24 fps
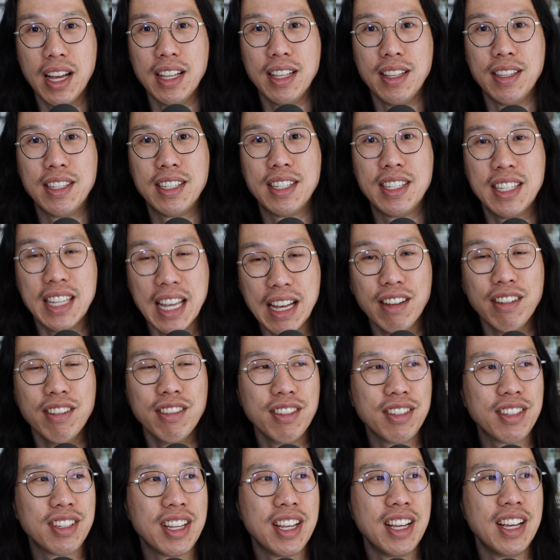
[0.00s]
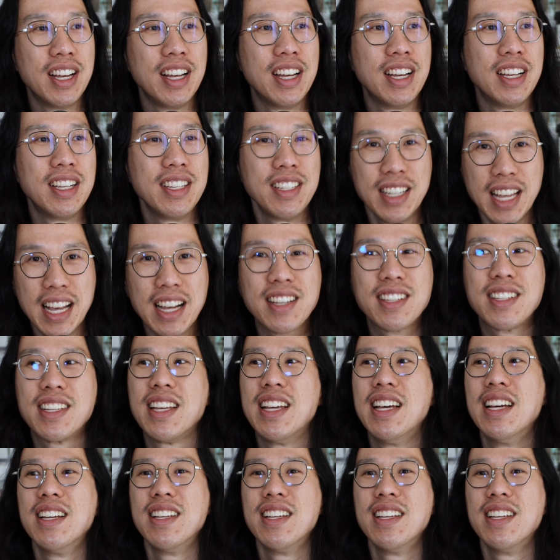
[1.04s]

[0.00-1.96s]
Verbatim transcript: and sells. Sex